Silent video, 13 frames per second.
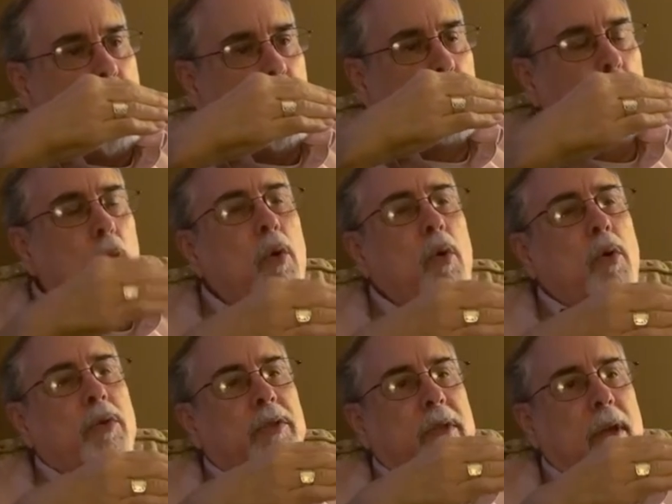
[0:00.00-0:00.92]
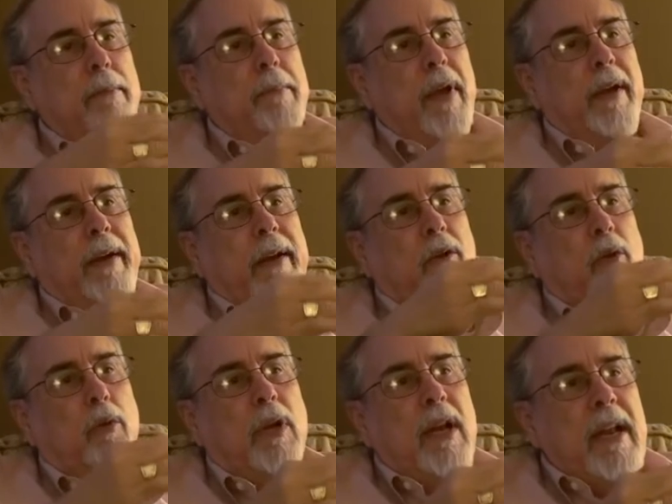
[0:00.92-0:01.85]
lose the ability
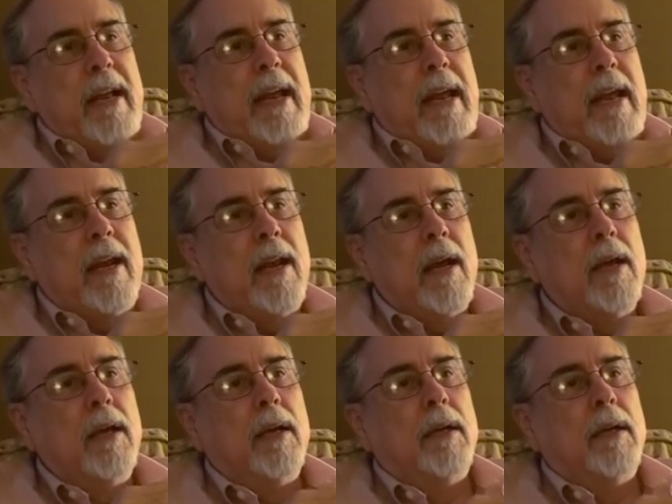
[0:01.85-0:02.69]
to clean